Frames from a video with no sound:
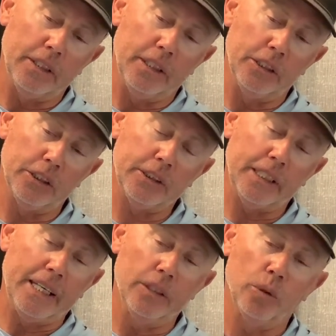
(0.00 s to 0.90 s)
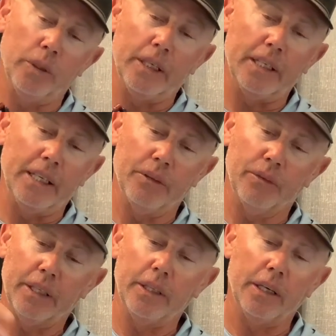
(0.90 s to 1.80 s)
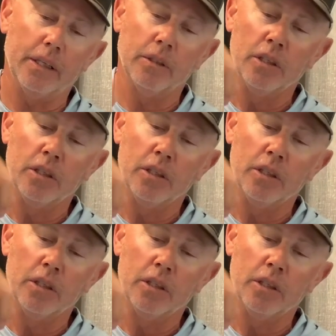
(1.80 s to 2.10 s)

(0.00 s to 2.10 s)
And just skin hook it again right there.